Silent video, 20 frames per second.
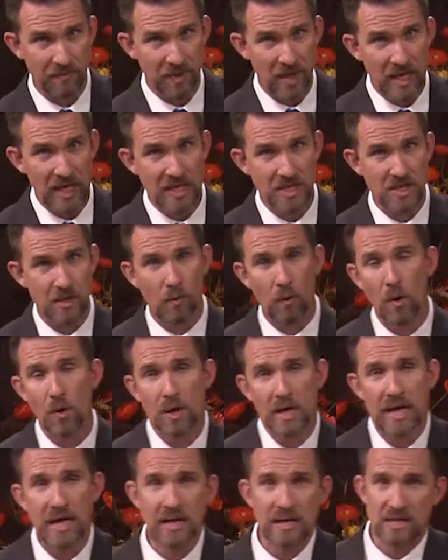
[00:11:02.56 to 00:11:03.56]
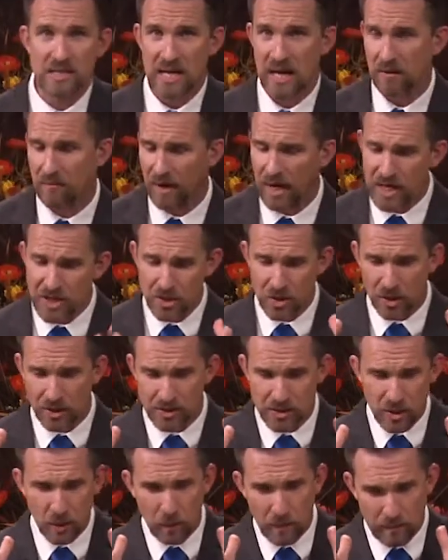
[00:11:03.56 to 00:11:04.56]
of things that work into salvation.
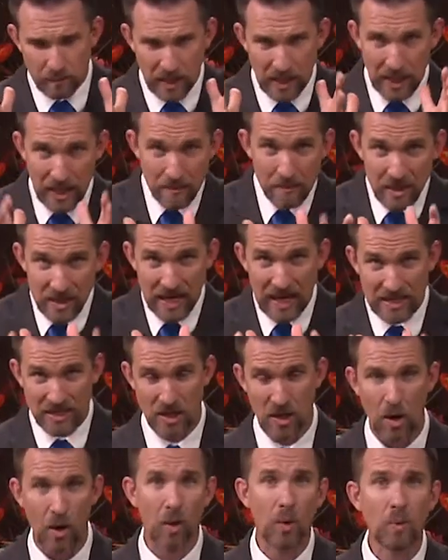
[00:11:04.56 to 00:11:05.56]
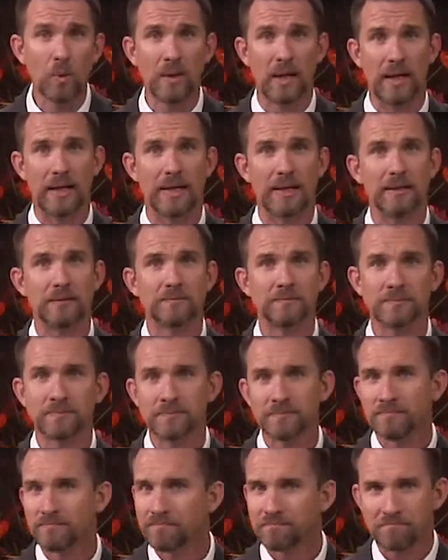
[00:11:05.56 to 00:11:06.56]
And so when we limit that to only,
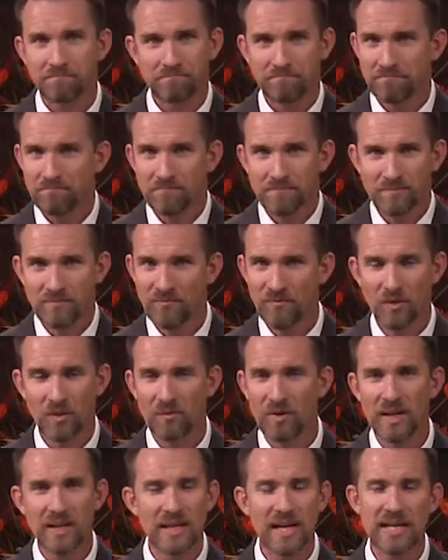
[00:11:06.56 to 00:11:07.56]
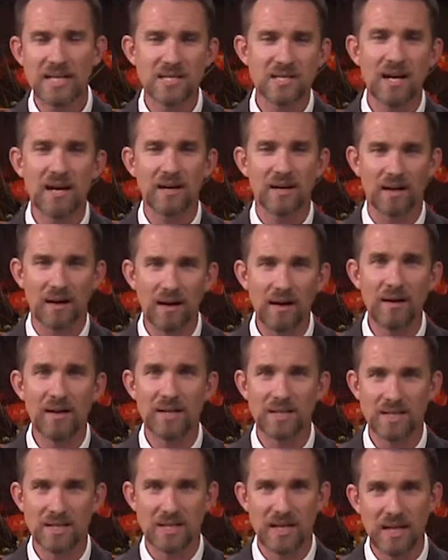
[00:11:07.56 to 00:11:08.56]
friend, that's not
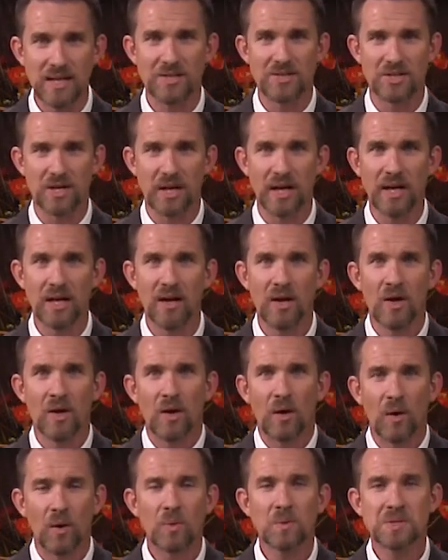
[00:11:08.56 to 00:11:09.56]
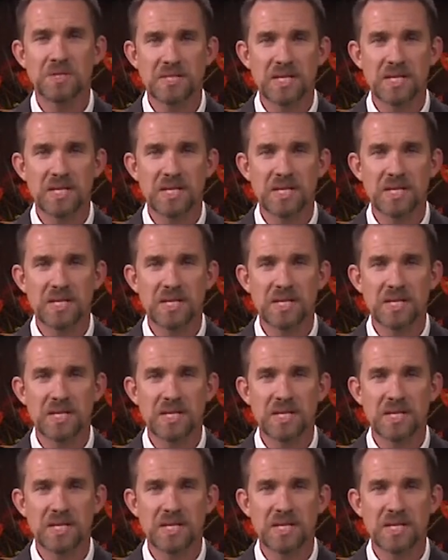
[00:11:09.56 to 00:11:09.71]
God's teaching on